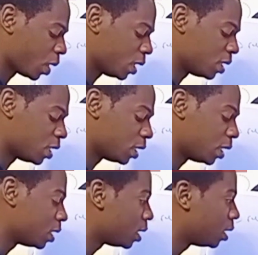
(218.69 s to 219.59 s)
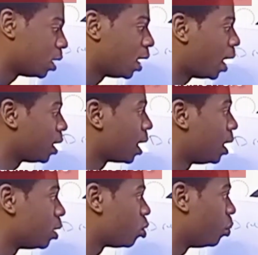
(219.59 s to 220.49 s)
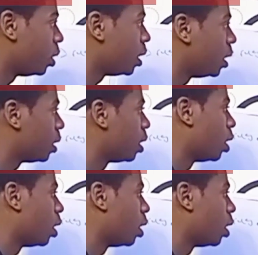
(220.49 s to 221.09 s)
integrity and can lead to bleeding